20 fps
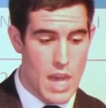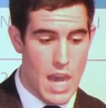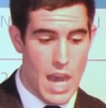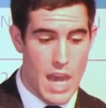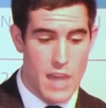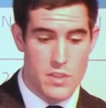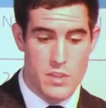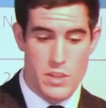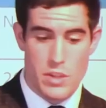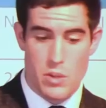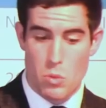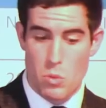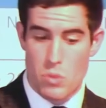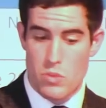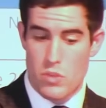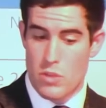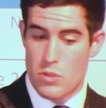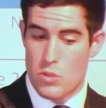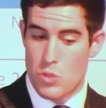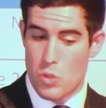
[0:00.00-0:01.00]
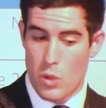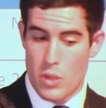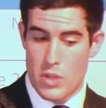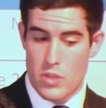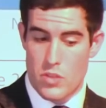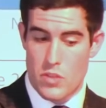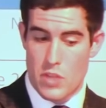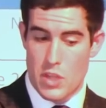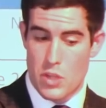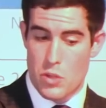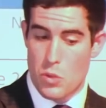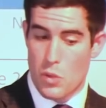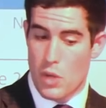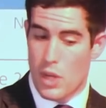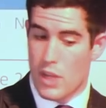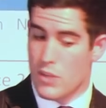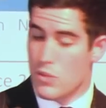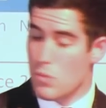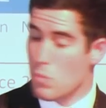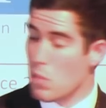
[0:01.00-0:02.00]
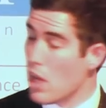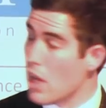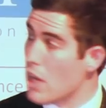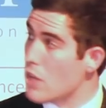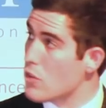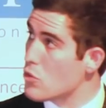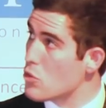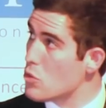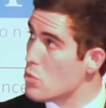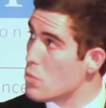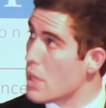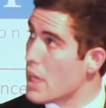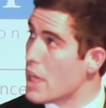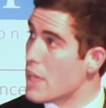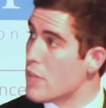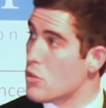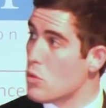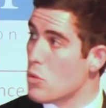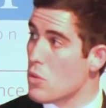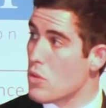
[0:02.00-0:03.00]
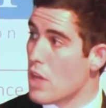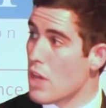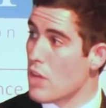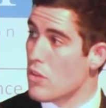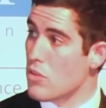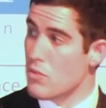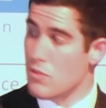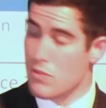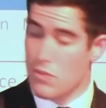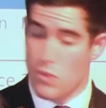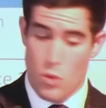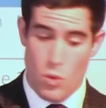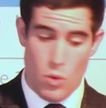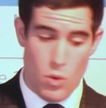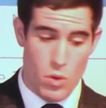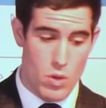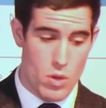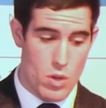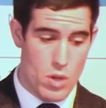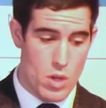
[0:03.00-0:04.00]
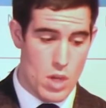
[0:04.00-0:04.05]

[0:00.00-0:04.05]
And it also joined the Nuclear Suppliers Group in 2004.